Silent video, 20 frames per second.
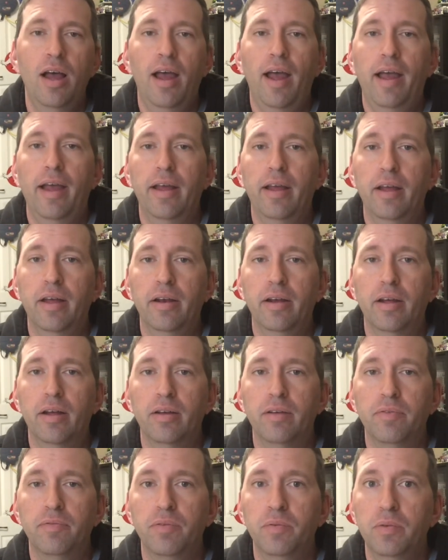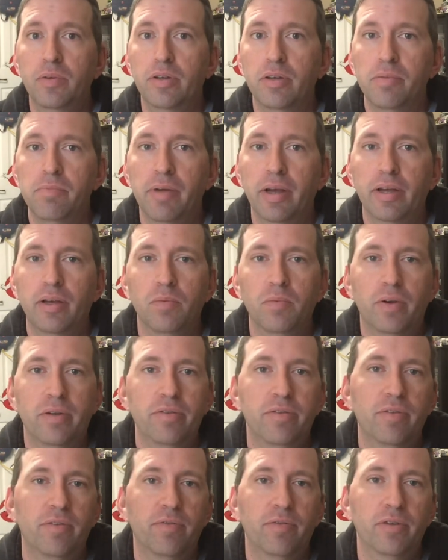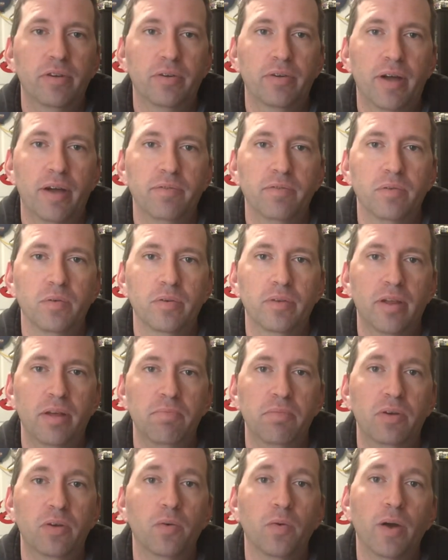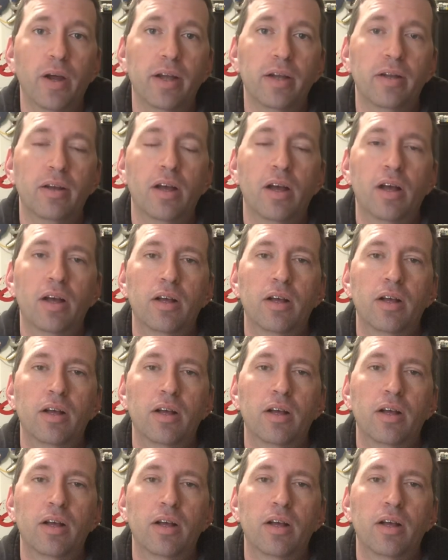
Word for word: And uh, if you would come back and watch this video afterward, that'd be great.